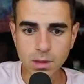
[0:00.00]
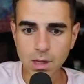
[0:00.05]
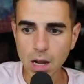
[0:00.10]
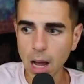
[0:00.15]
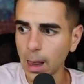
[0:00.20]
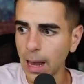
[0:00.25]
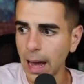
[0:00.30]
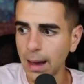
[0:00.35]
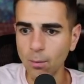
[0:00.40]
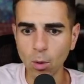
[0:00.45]

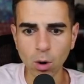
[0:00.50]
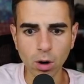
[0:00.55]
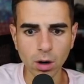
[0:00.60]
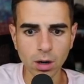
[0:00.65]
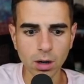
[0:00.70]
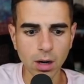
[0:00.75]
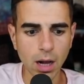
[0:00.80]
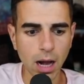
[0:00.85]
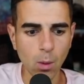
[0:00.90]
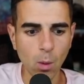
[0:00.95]
A lot
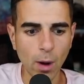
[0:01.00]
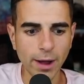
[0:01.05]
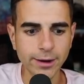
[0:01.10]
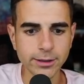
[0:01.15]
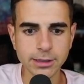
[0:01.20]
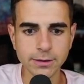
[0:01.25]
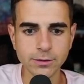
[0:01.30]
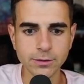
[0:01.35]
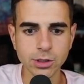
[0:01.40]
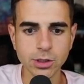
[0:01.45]
more wide
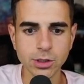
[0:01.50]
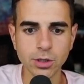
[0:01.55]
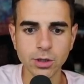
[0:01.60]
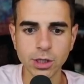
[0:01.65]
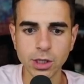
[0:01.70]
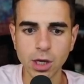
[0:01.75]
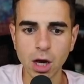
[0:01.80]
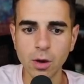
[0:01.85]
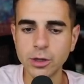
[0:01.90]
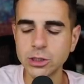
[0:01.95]
receivers are currently
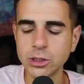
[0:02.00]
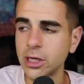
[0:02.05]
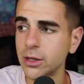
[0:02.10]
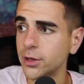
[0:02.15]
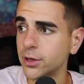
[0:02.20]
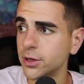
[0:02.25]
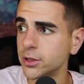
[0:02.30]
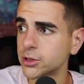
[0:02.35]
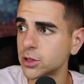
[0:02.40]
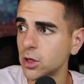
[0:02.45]
going.
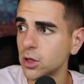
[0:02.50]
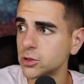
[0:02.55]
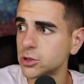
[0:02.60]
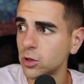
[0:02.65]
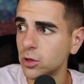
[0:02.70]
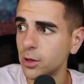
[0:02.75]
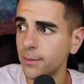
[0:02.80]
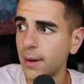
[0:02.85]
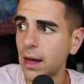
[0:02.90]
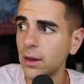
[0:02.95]
Jalen Hurts goes.
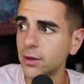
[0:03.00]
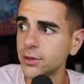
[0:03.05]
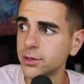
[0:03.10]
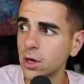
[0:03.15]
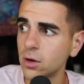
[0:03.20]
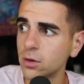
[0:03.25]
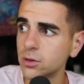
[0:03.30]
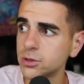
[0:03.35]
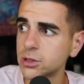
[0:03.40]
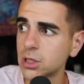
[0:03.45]
Tony Pollard
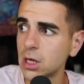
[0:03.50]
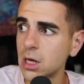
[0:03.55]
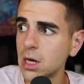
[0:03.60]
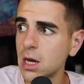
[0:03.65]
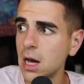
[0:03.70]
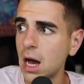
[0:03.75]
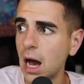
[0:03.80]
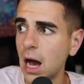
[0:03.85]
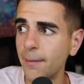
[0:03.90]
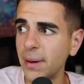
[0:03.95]
goes.
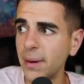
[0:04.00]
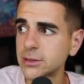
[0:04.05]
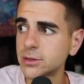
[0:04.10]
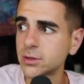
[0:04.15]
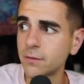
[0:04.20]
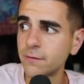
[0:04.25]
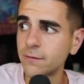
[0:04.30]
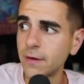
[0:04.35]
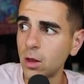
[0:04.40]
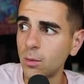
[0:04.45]
Best
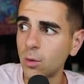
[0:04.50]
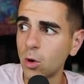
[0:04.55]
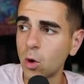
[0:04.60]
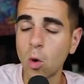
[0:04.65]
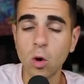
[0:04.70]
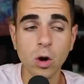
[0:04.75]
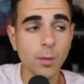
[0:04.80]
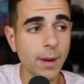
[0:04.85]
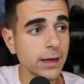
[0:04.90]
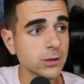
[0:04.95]
available
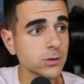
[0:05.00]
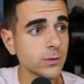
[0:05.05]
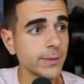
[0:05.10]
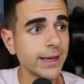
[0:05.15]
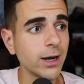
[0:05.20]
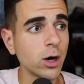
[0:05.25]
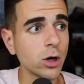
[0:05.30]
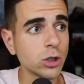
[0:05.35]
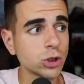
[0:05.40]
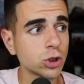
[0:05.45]
quarterbacks for
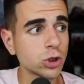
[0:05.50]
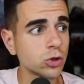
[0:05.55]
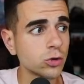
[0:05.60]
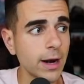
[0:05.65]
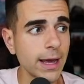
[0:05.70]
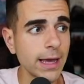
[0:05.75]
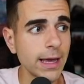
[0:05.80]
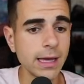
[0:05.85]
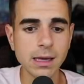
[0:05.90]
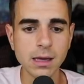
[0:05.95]
me are
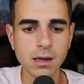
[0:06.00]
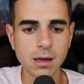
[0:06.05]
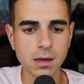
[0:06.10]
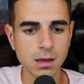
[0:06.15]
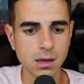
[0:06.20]
Trey.